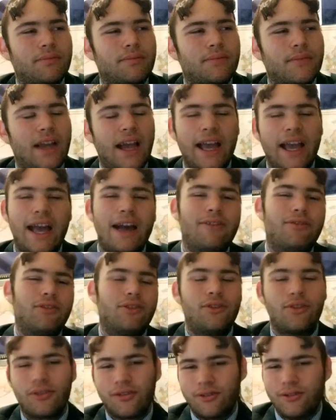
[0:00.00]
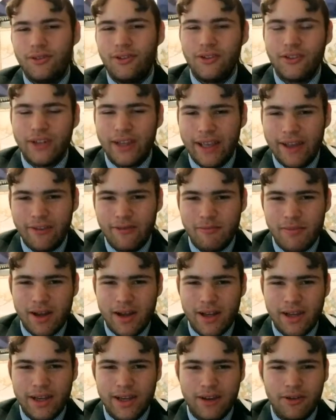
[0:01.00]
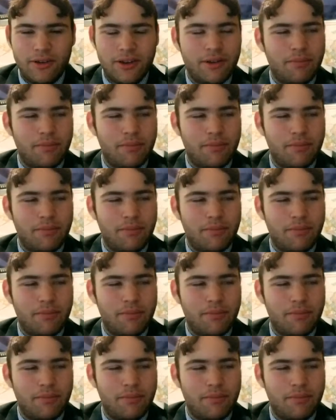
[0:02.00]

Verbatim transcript: I have the girls, I have my, you know,